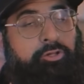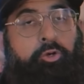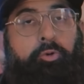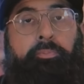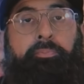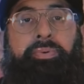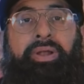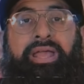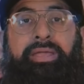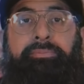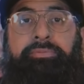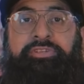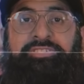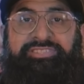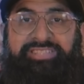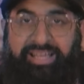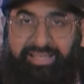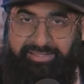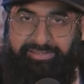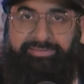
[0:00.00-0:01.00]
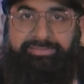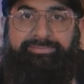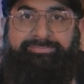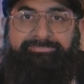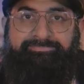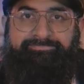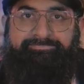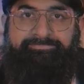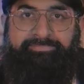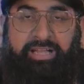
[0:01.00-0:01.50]
I don't blame you, son.
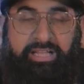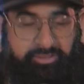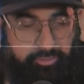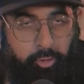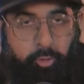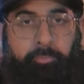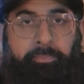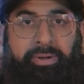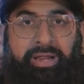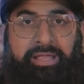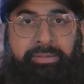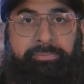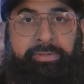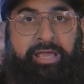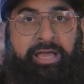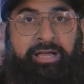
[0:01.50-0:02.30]
I don't blame